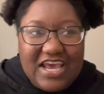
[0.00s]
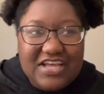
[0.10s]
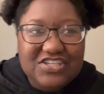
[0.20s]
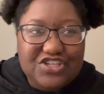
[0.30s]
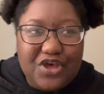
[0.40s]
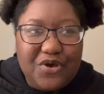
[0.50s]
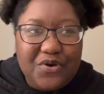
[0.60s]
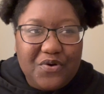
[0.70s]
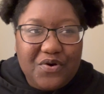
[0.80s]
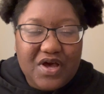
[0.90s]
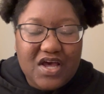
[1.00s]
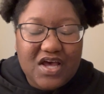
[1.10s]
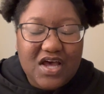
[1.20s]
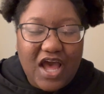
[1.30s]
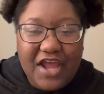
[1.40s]
And so
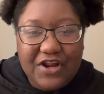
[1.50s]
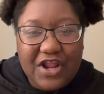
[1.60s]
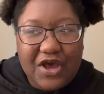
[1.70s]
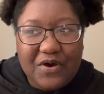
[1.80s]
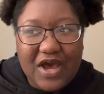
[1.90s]
I don't know,